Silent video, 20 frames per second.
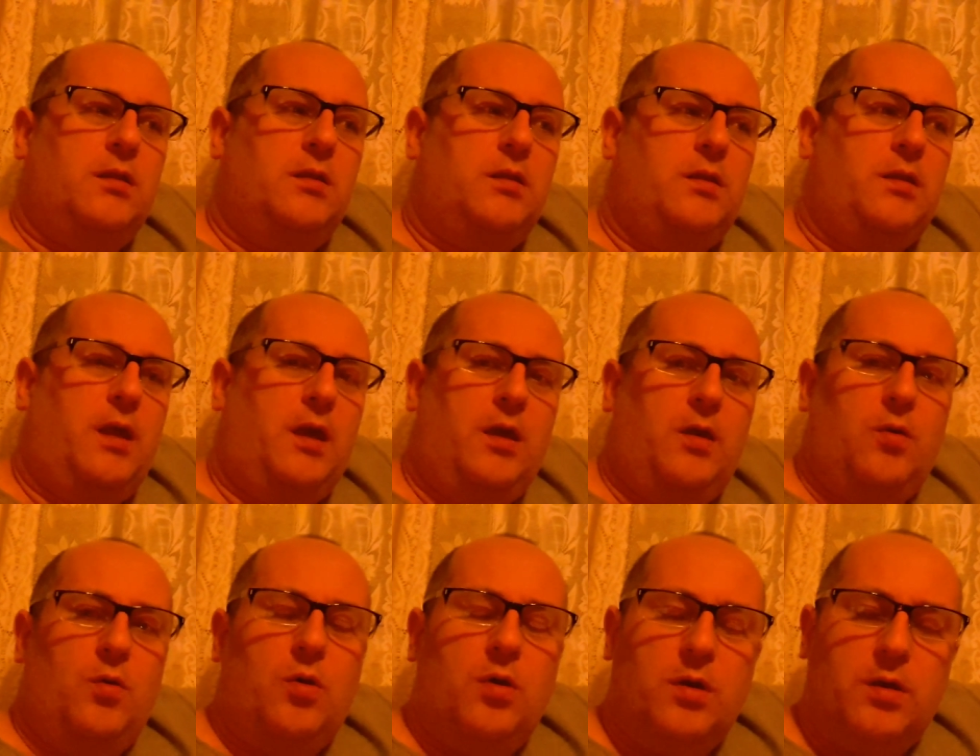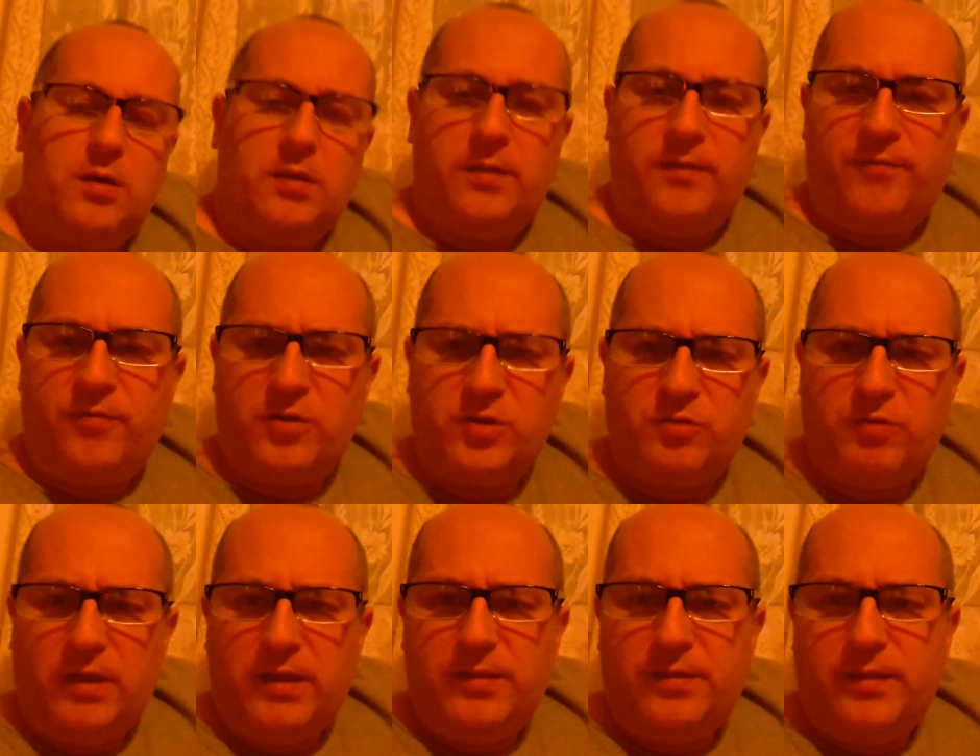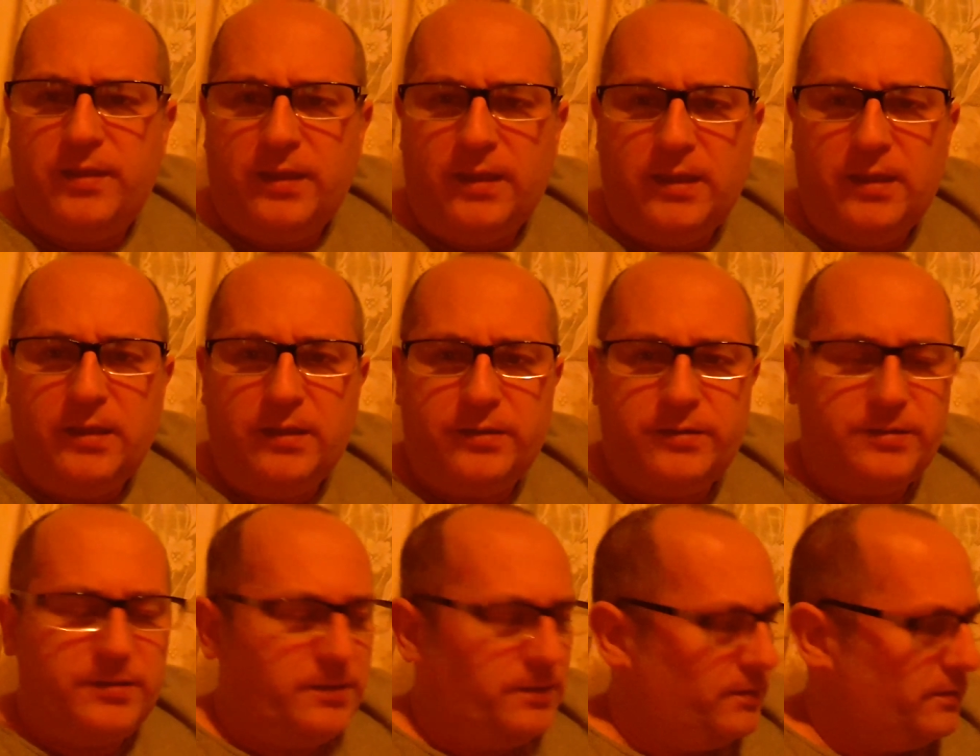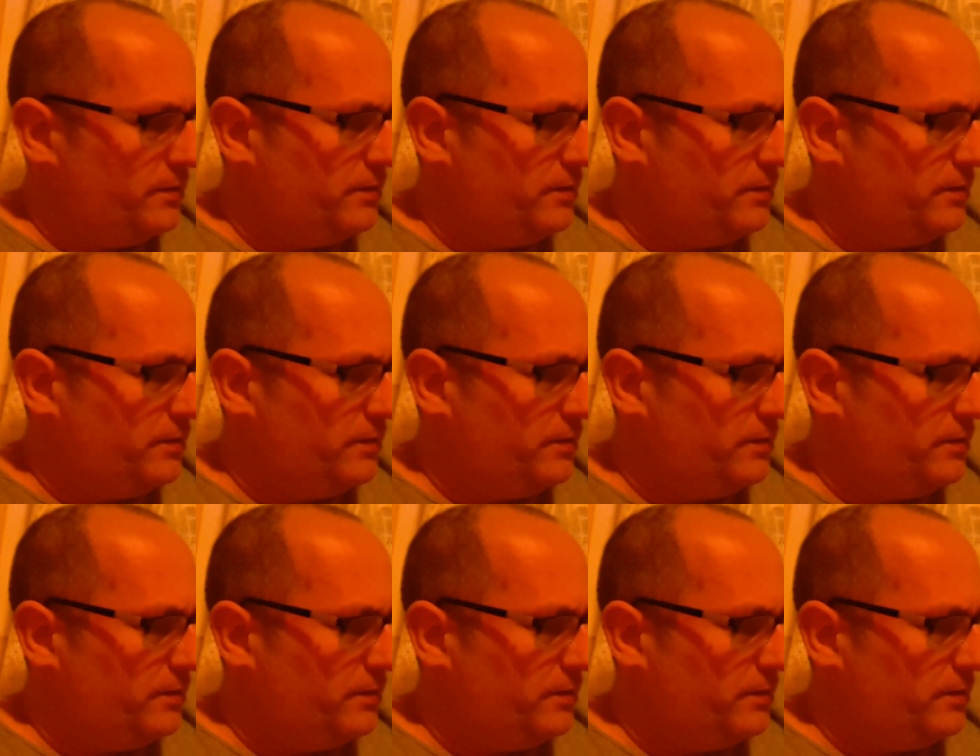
now, the frustrating thing is,